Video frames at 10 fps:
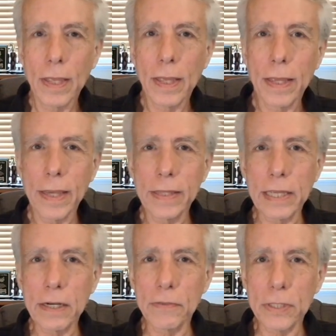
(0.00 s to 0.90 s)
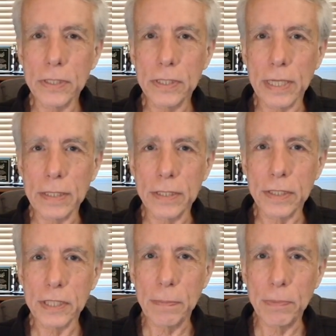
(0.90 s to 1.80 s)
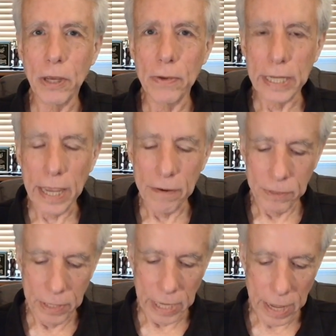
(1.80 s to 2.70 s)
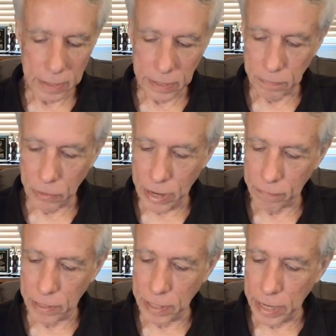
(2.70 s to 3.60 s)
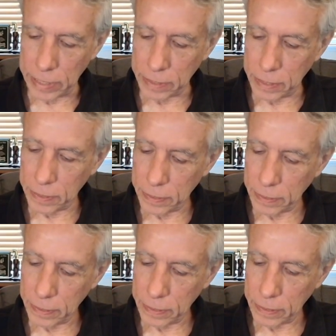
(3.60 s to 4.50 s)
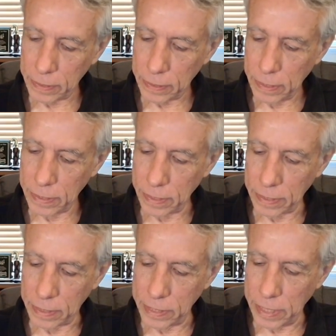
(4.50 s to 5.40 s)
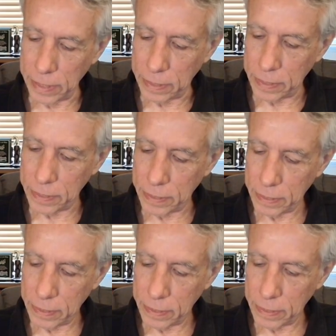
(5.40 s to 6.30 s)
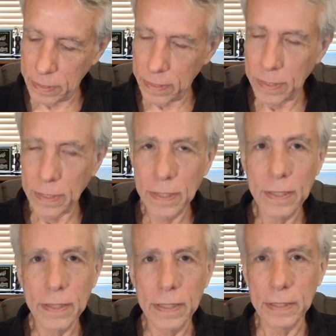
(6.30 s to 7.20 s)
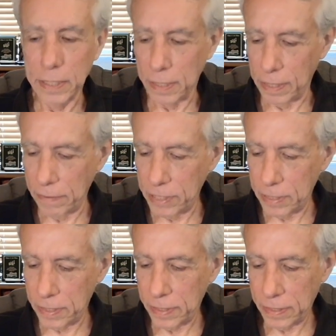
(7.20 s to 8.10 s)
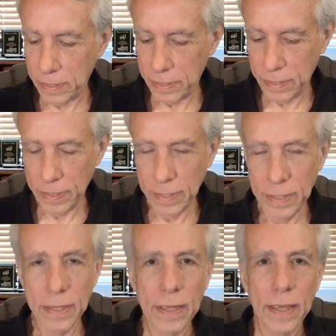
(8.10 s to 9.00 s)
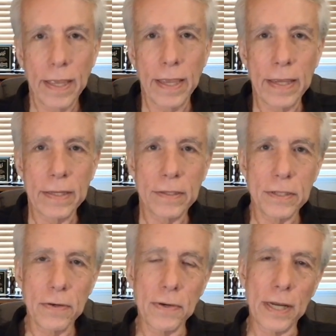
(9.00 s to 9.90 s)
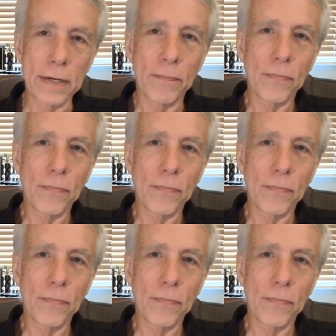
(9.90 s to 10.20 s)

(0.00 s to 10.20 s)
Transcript: And the intervals just keep going. After the octave, you have the ninth, then the 10th, then the 11th, and so on.